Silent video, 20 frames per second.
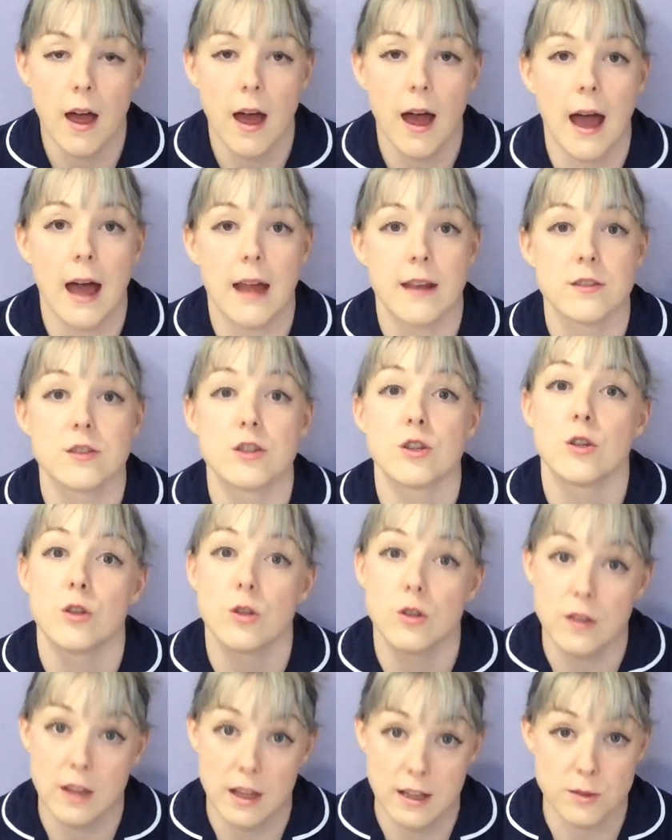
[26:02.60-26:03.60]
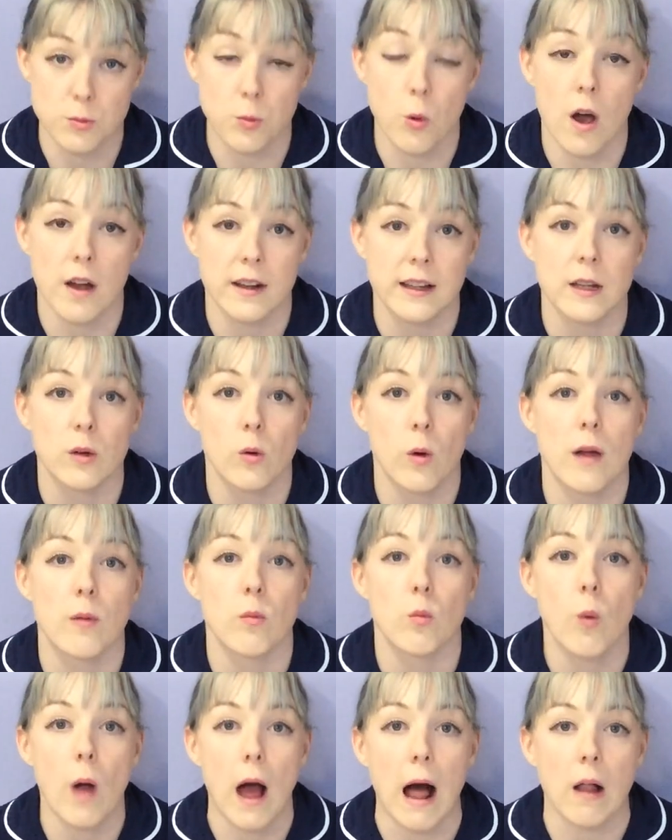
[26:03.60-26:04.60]
and it's working
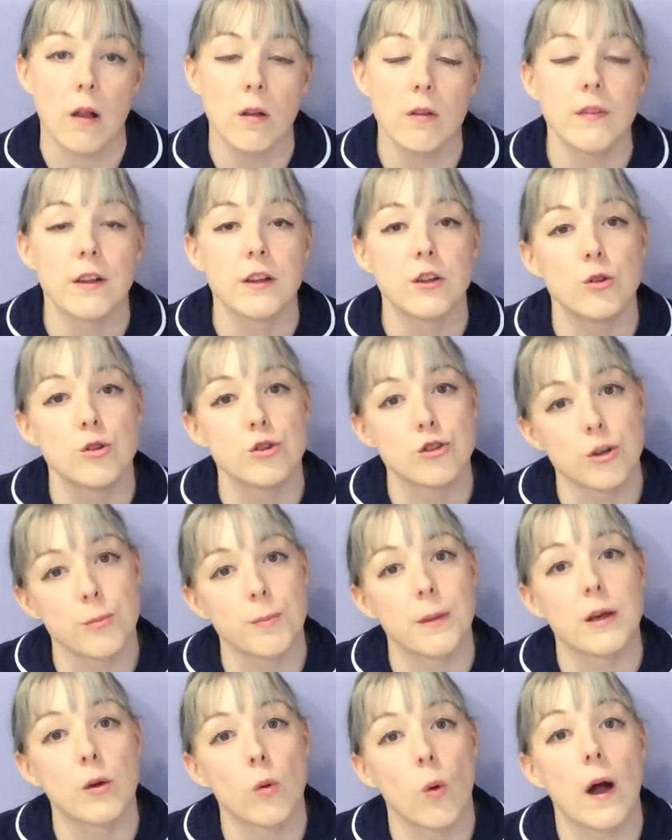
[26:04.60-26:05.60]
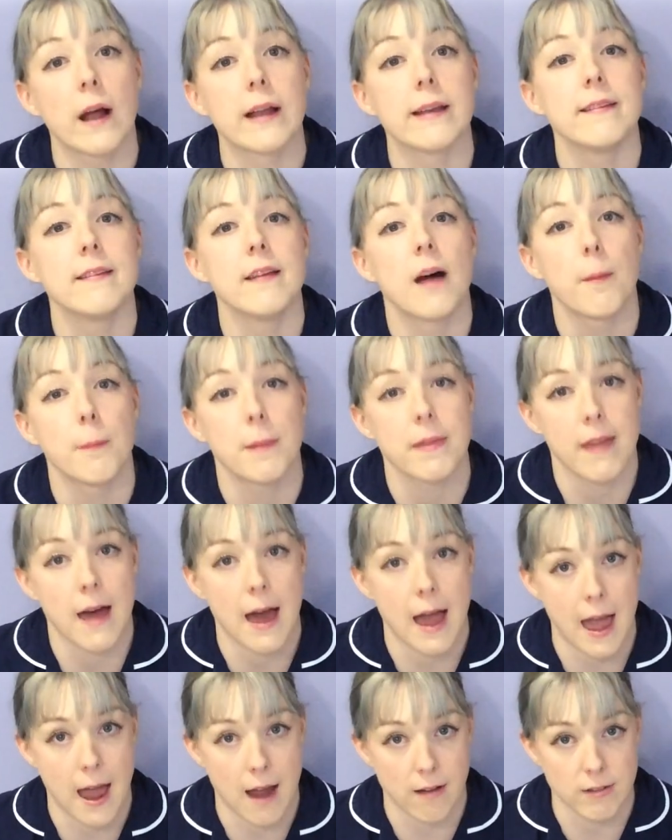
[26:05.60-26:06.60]
quite well, then you should be quite numb in
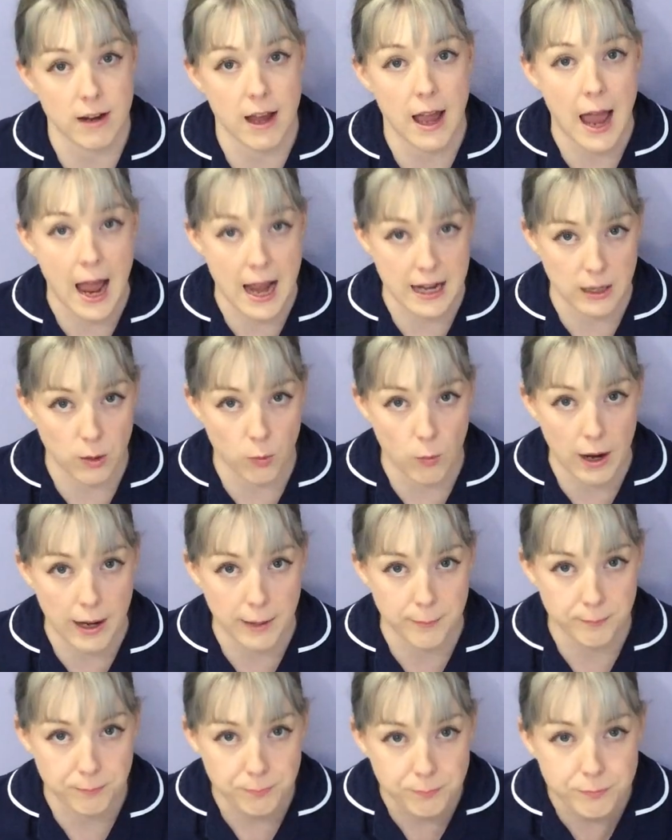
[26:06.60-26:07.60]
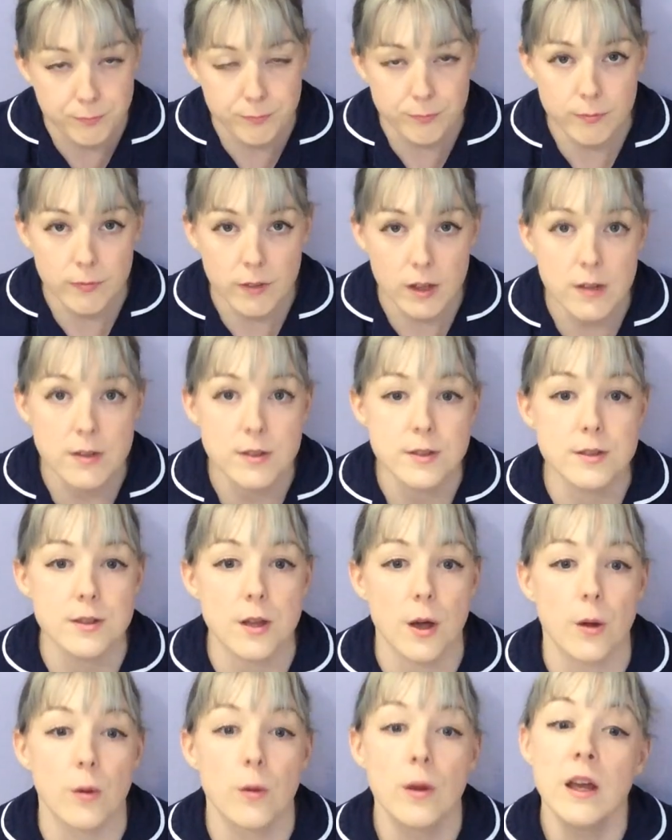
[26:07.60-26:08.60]
that area anyway.
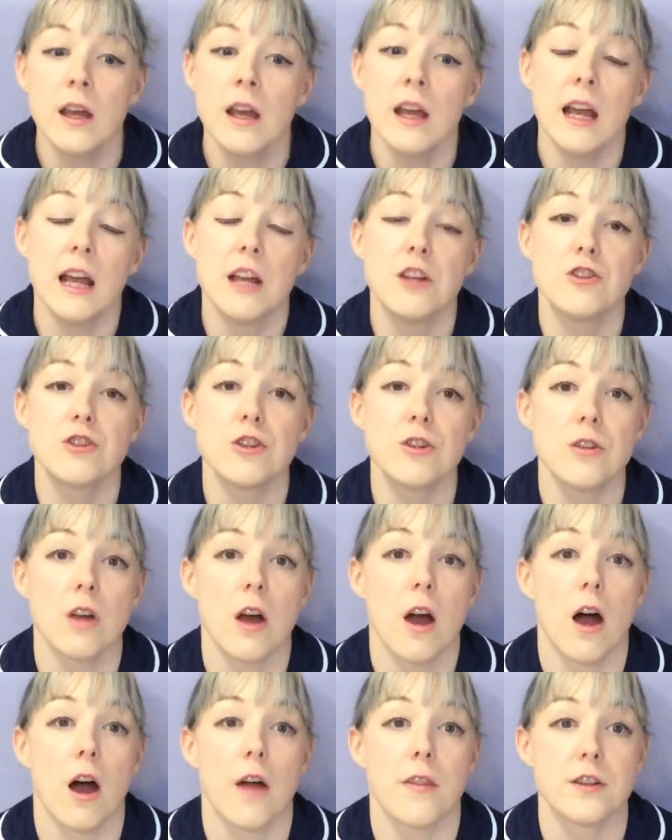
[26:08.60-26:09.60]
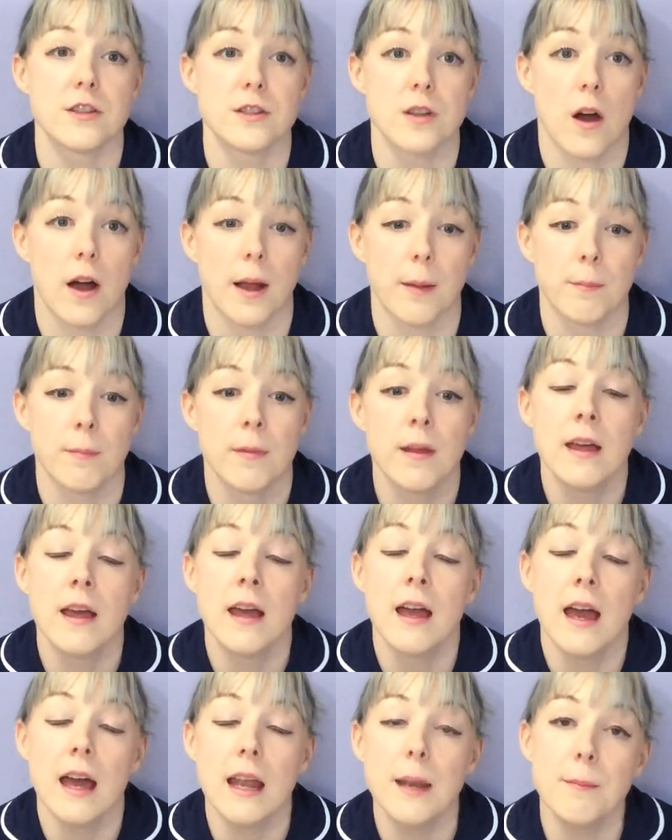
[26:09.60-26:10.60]
So it shouldn't hurt at the time.
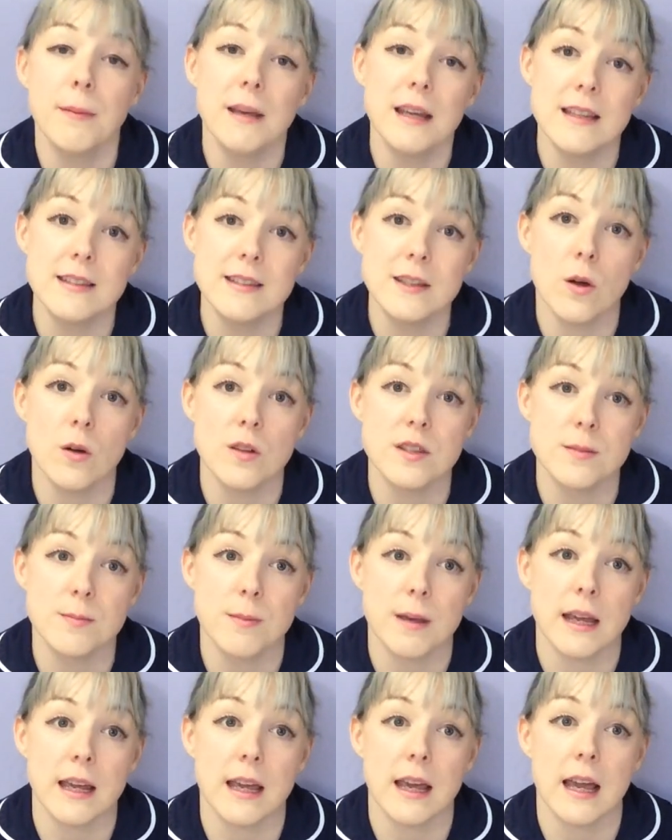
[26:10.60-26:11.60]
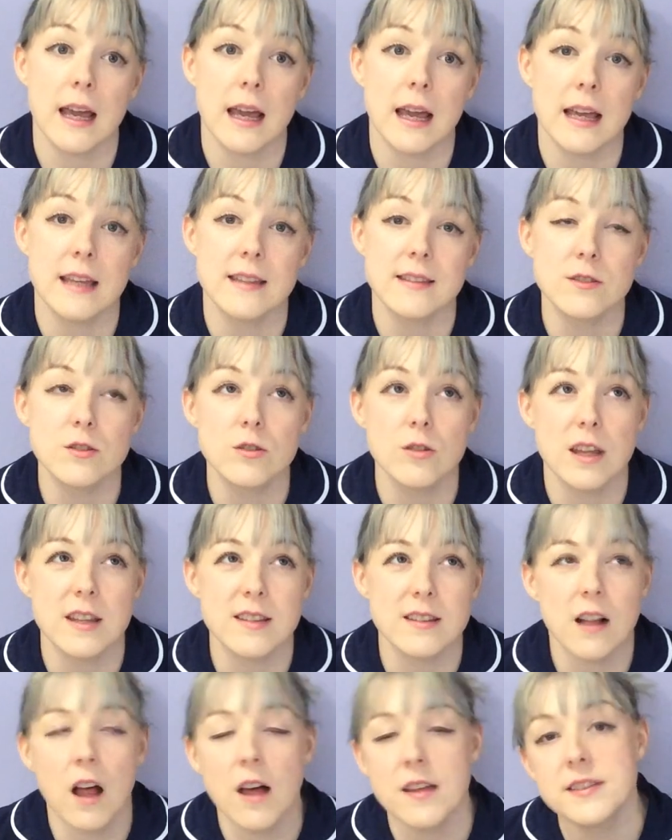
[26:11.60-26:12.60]
An episiotomy
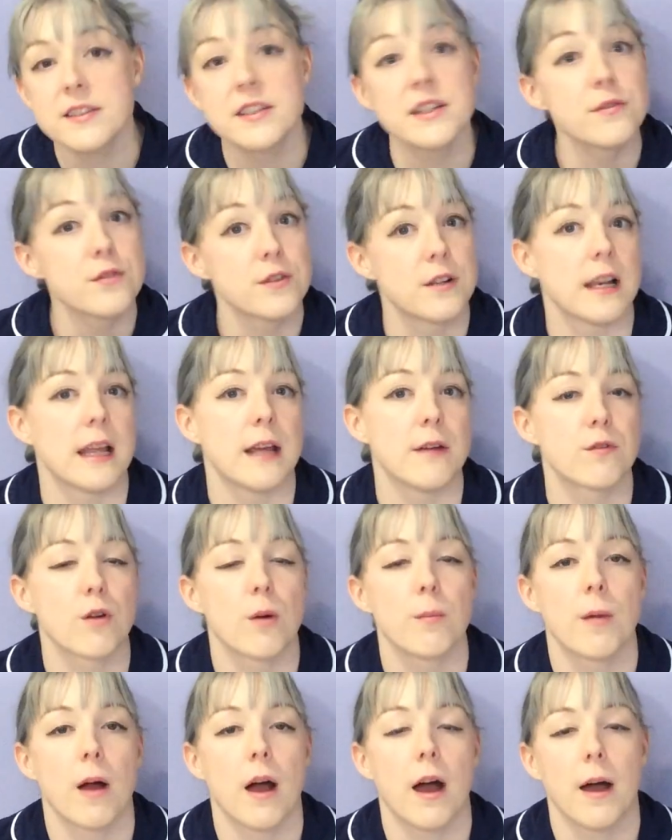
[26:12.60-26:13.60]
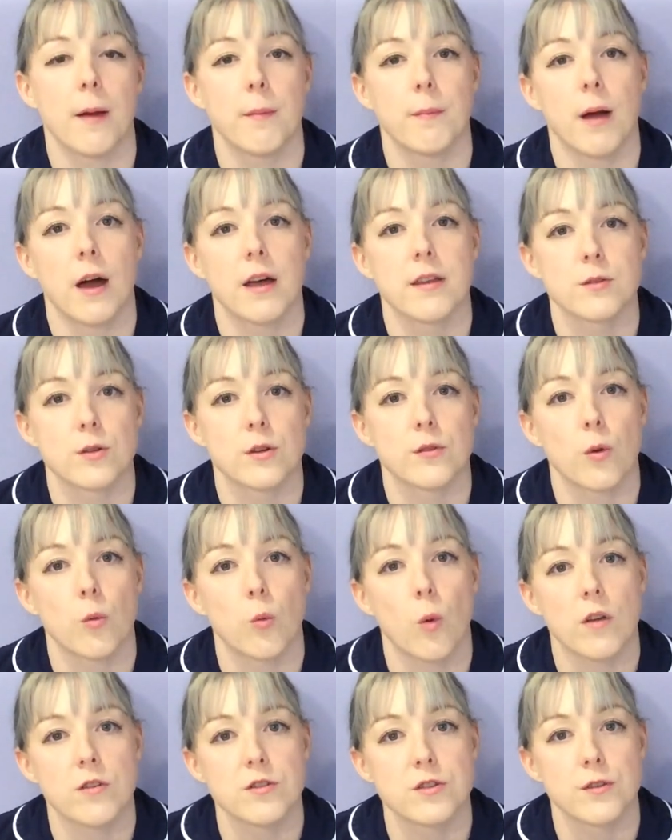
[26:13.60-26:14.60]
is classed differently from a sort of a
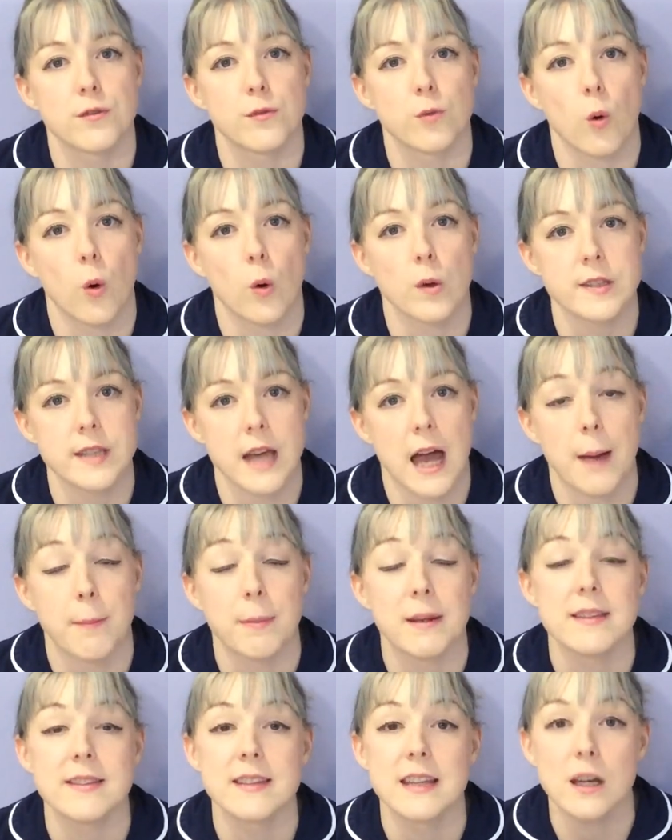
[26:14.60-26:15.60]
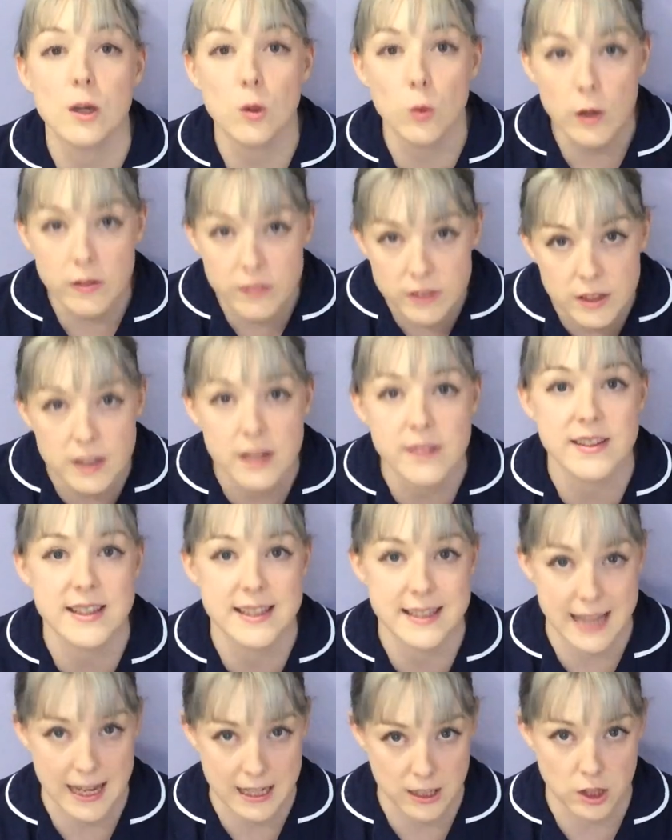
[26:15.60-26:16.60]
1 to 4 tear, but it's the equivalent of a
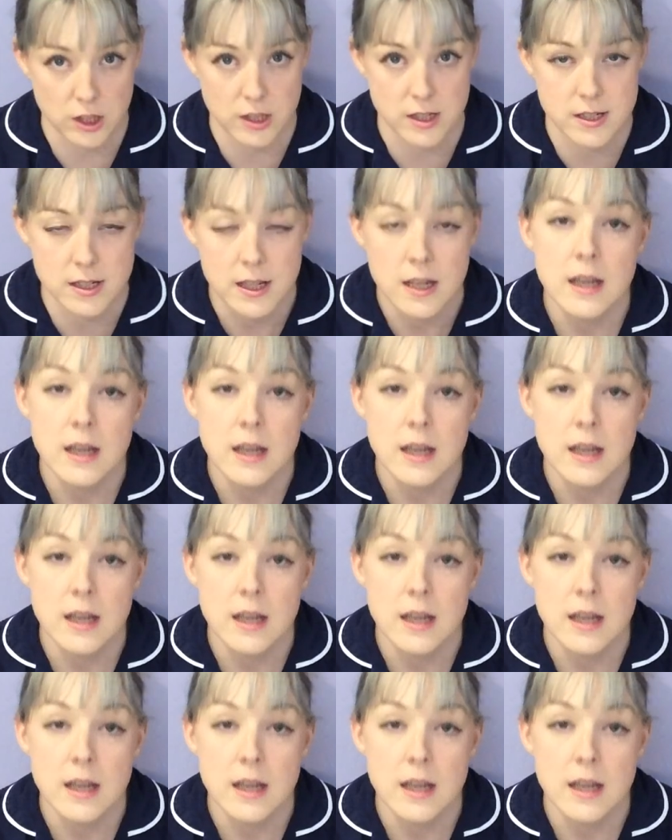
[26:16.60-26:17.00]
second,